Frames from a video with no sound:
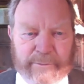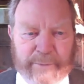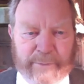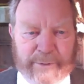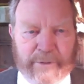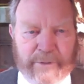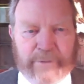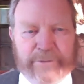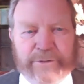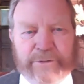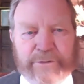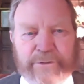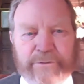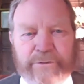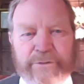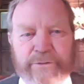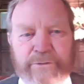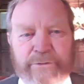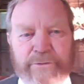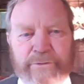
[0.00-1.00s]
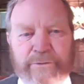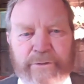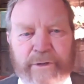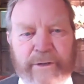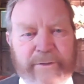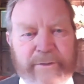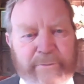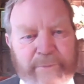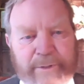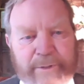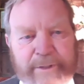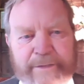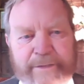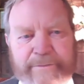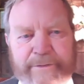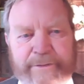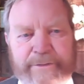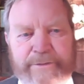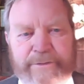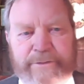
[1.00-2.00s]
But also to
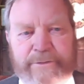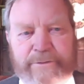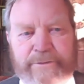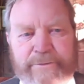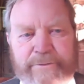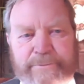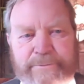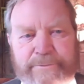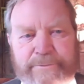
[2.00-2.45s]
unbelievers.